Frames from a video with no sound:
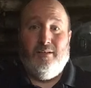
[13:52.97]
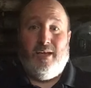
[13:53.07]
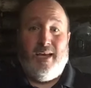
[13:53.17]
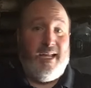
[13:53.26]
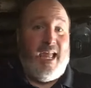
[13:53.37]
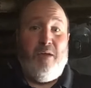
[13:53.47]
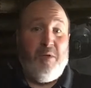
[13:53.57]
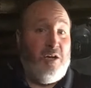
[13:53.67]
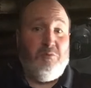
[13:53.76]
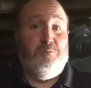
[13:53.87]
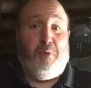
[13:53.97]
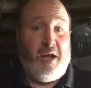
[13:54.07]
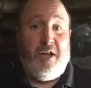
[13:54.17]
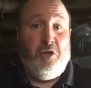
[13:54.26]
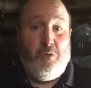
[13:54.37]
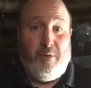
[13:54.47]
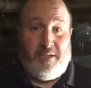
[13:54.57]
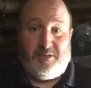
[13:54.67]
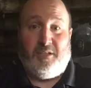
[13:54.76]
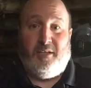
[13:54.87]
And it came in and was brand new,
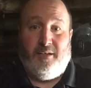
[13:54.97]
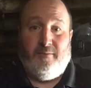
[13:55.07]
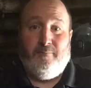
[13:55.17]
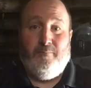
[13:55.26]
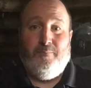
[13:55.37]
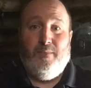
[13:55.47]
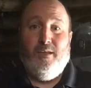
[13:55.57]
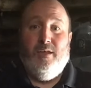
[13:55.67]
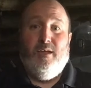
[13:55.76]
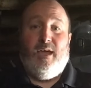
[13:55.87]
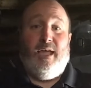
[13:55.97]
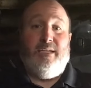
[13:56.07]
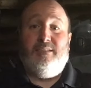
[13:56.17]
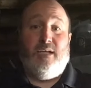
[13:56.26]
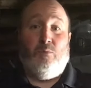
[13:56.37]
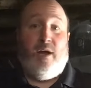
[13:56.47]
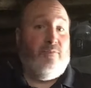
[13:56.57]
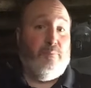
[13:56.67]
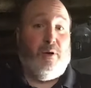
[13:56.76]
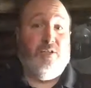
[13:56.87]
basically. And he said,
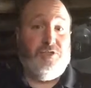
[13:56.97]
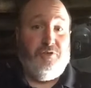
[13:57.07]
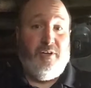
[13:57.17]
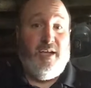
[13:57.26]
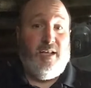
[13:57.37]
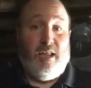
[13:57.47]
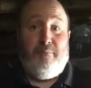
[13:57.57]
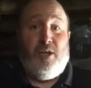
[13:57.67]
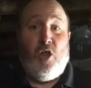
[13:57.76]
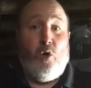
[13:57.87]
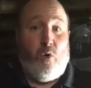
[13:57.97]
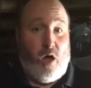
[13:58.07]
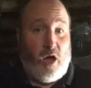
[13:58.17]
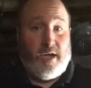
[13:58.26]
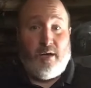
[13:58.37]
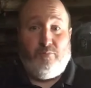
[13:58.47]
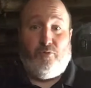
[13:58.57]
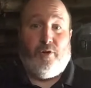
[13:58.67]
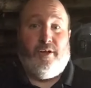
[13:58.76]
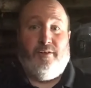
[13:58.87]
whatever parts you need, let me know. I'll get them
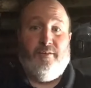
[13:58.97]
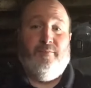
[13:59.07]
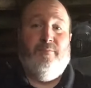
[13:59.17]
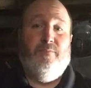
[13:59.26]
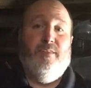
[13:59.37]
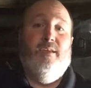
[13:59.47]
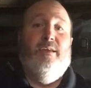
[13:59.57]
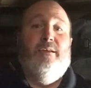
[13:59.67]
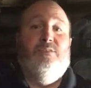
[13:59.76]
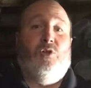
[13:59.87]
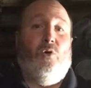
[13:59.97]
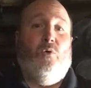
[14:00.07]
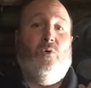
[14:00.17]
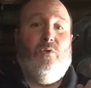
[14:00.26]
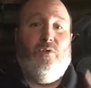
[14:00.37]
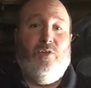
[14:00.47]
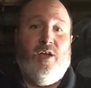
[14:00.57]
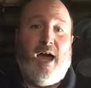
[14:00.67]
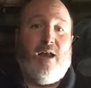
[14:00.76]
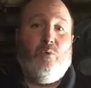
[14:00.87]
for you. So you
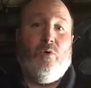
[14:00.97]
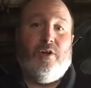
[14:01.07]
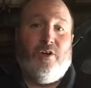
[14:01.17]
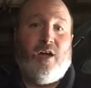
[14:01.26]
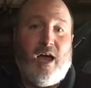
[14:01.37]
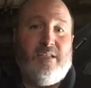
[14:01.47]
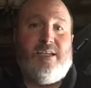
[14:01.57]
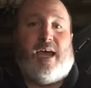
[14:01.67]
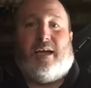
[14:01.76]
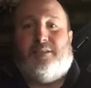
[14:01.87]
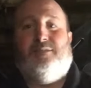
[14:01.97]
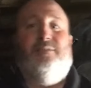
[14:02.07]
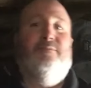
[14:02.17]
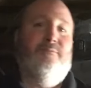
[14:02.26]
got to work your contacts.